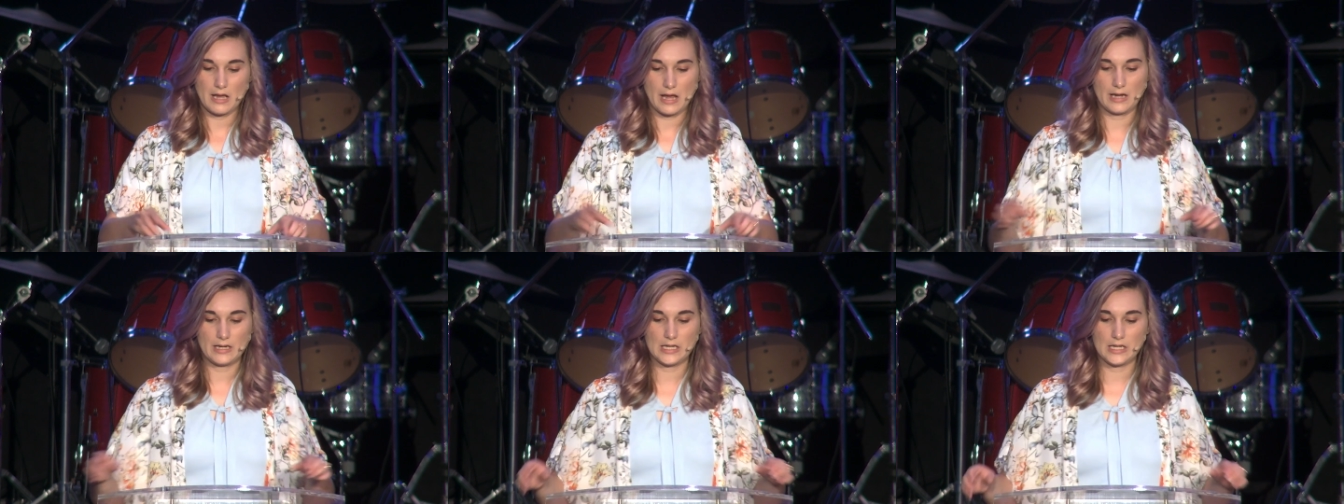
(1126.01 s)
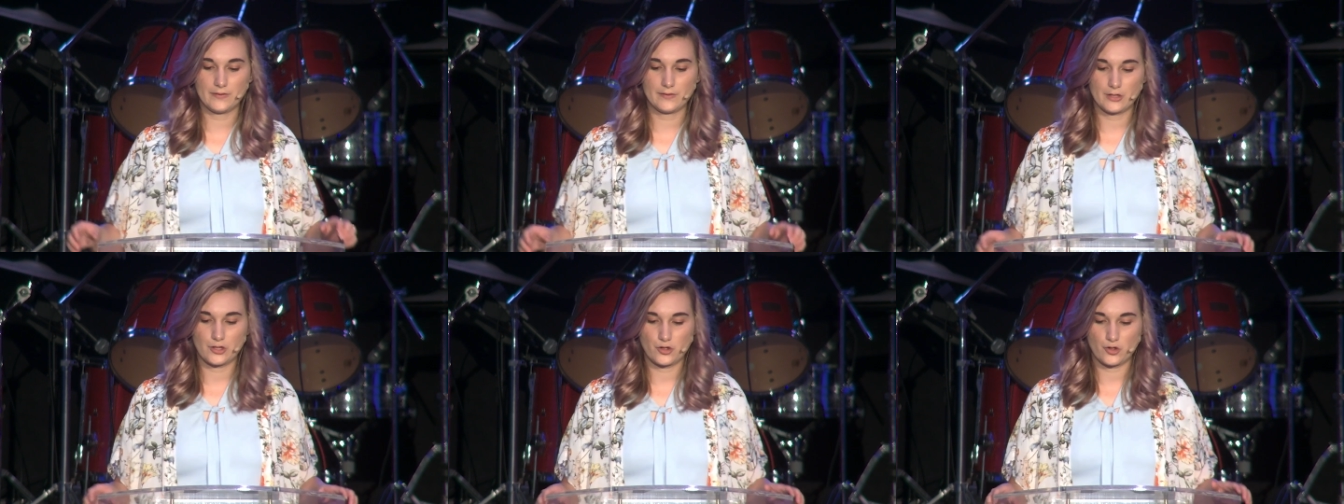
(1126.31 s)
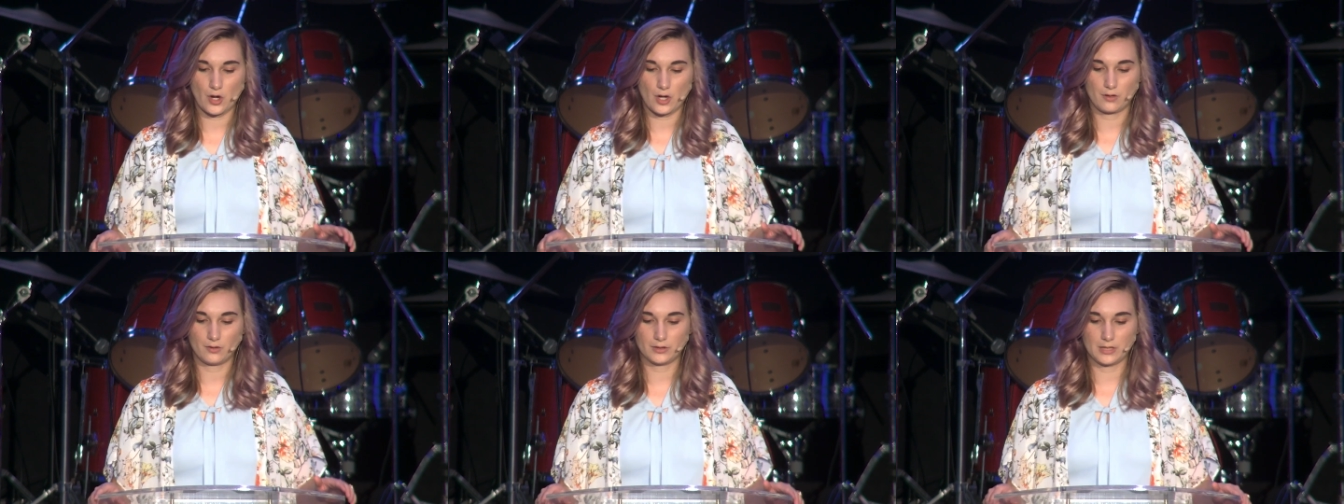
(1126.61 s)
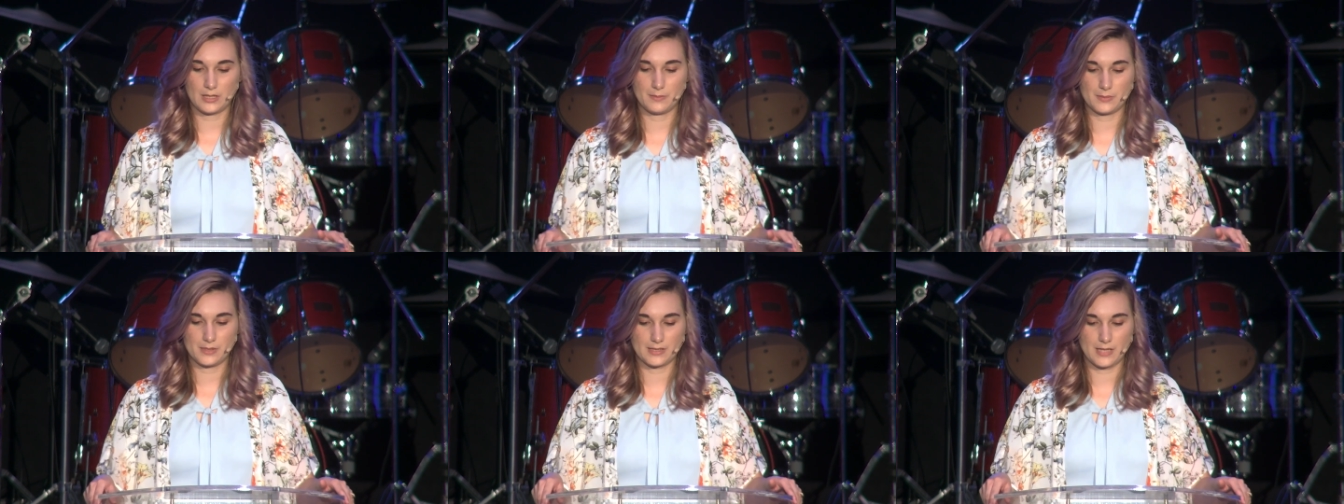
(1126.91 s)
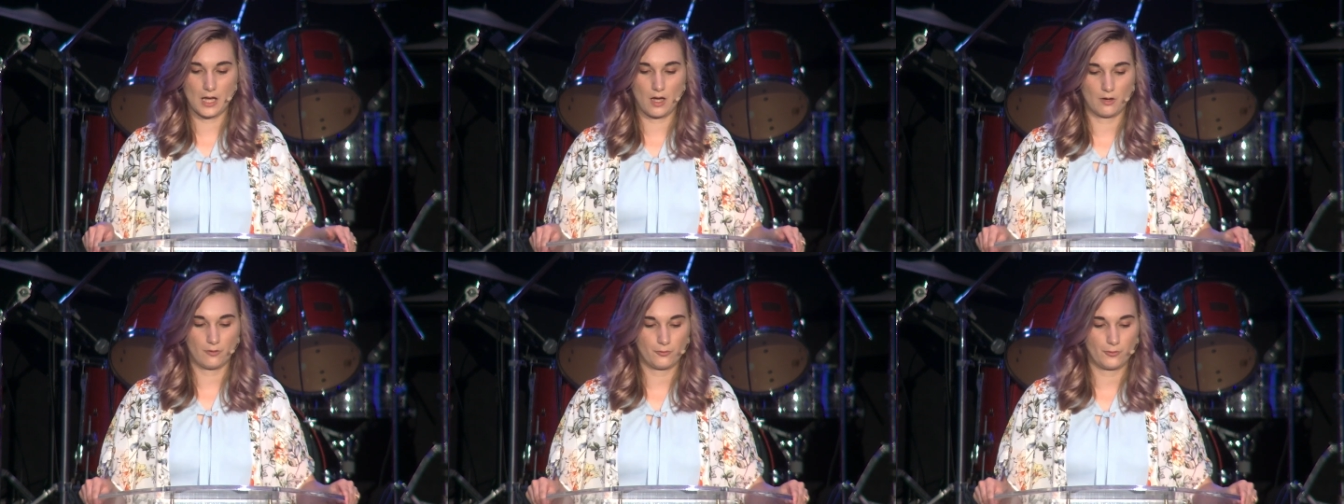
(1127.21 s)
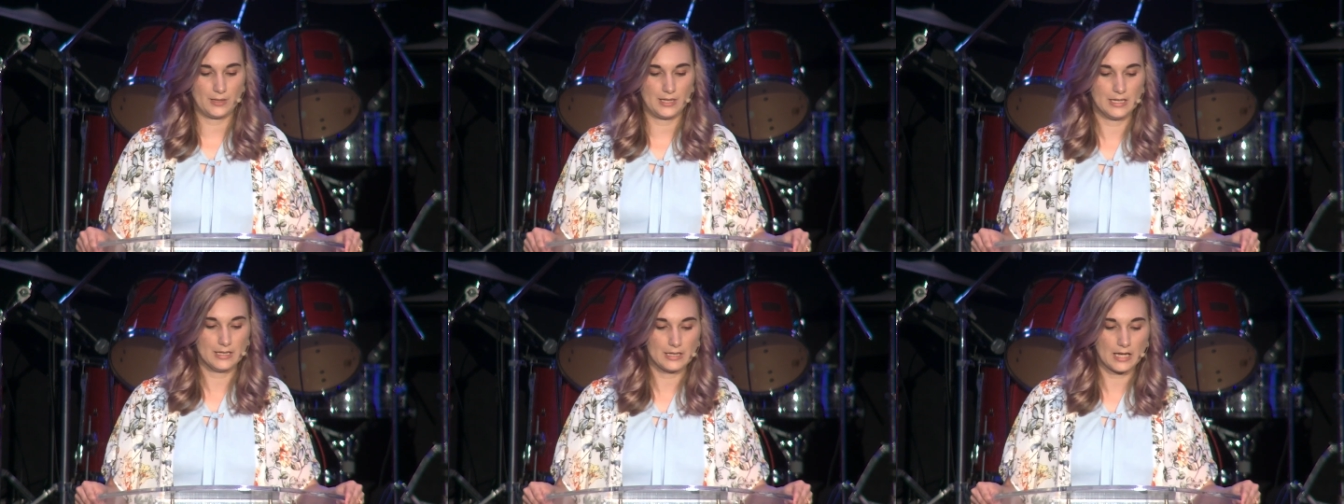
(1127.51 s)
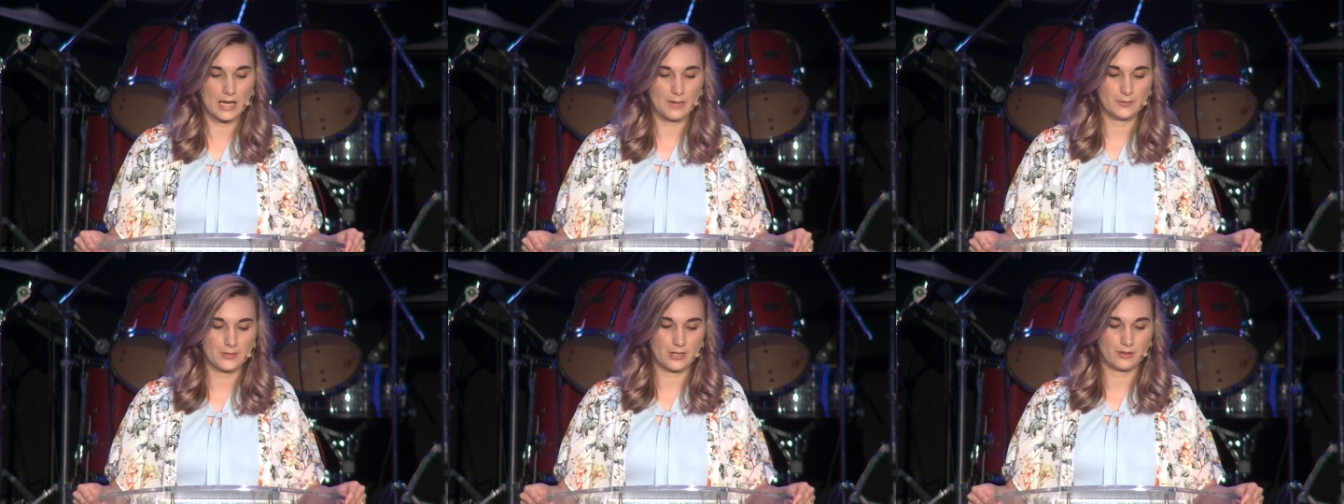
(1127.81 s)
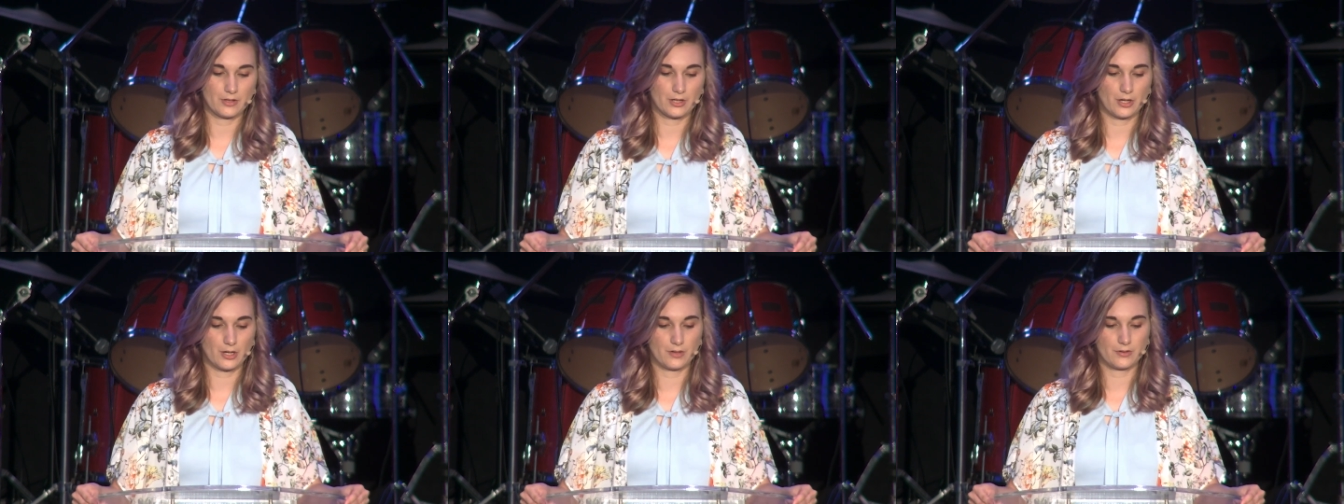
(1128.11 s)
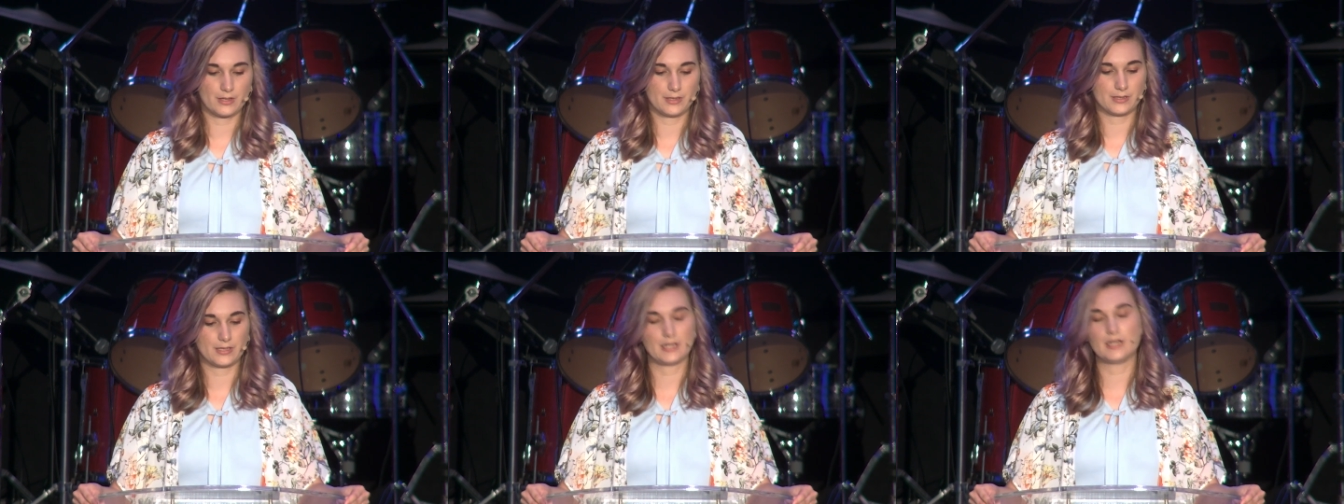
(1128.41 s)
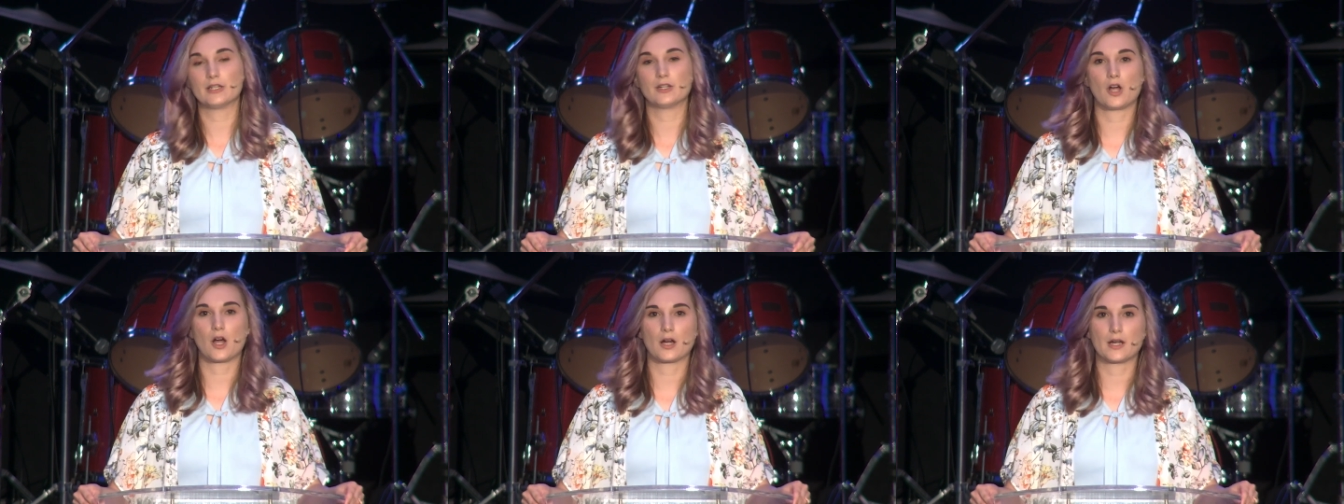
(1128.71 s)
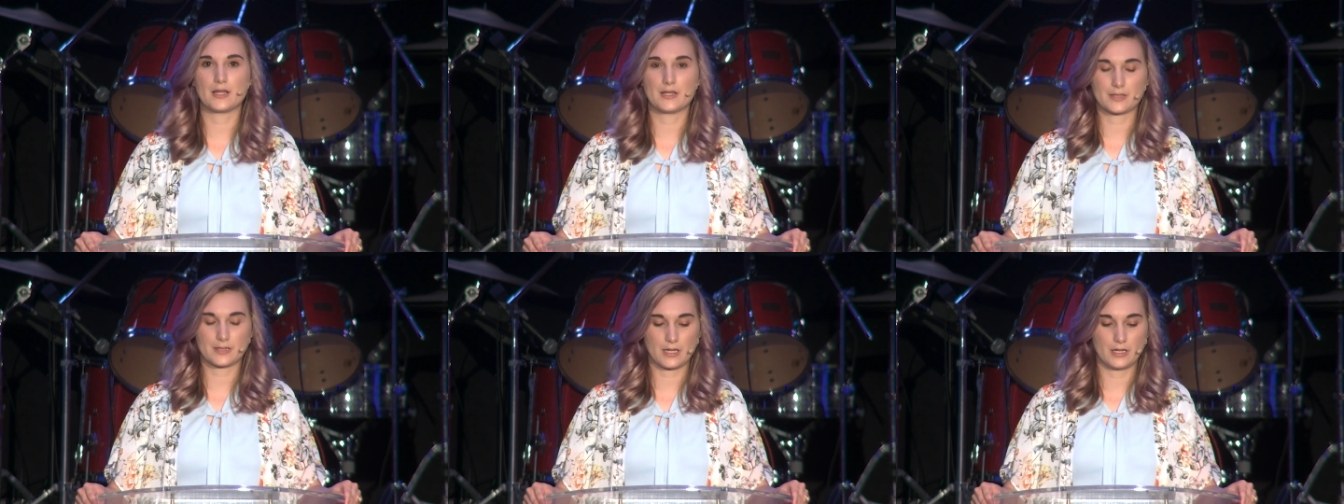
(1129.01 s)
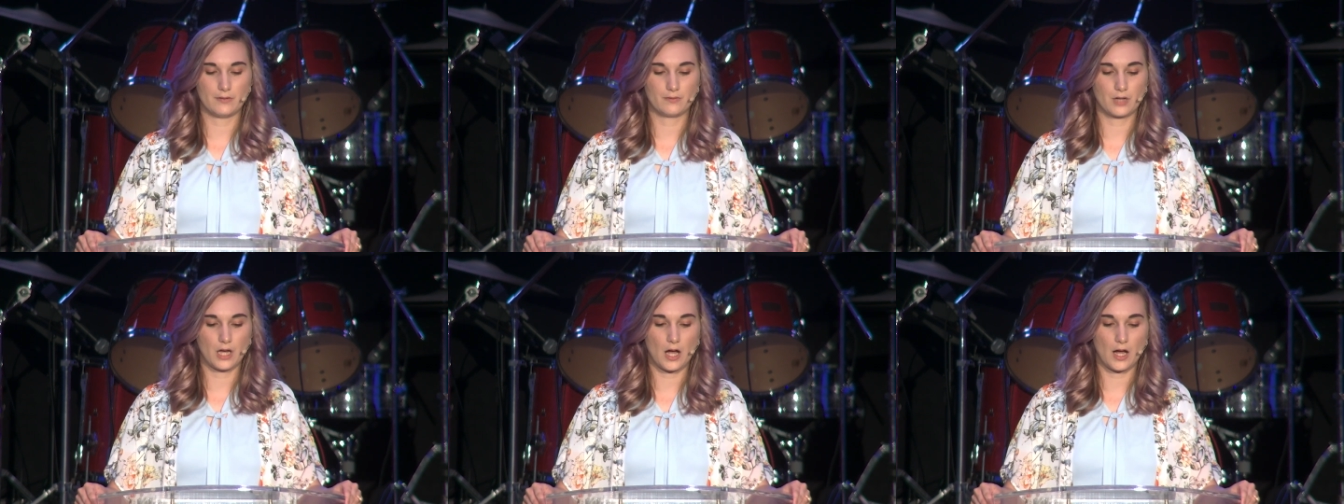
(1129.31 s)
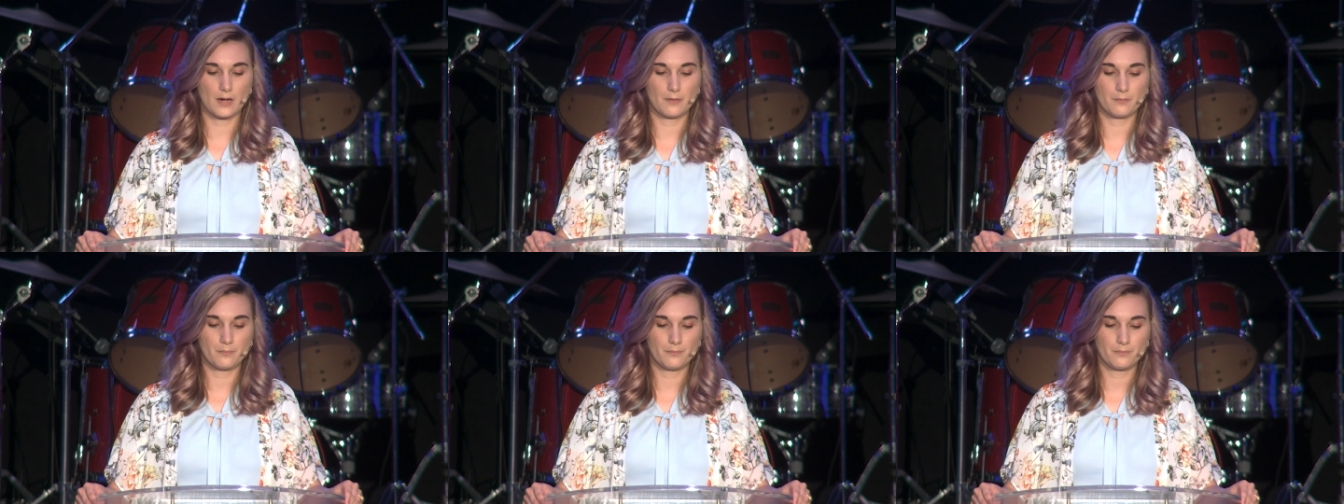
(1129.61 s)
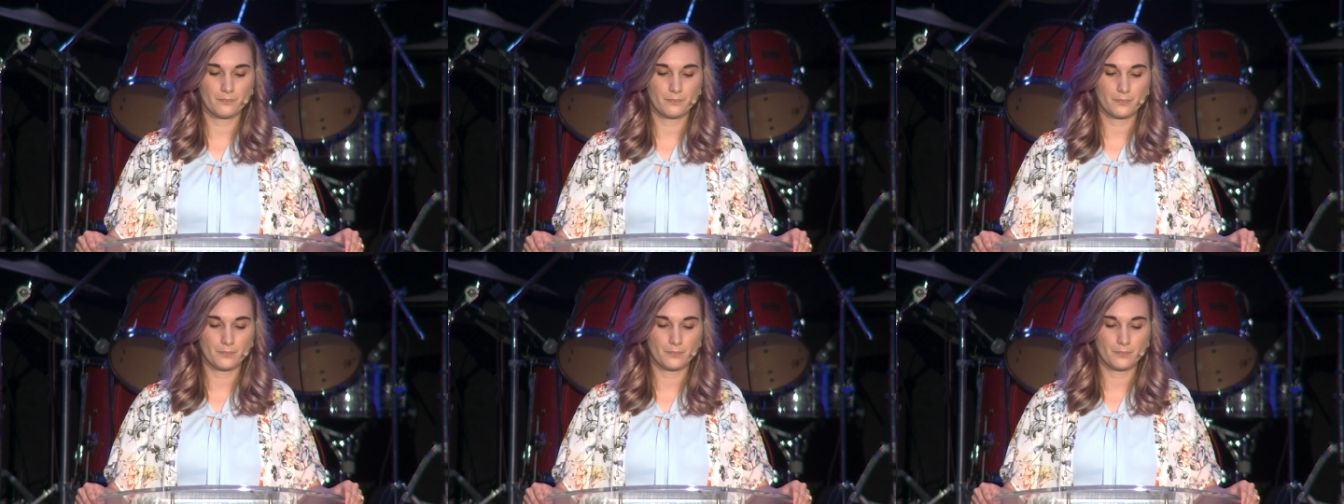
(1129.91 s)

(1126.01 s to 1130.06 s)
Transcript: and even struggled himself when he came down to earth as the incarnate Son of God.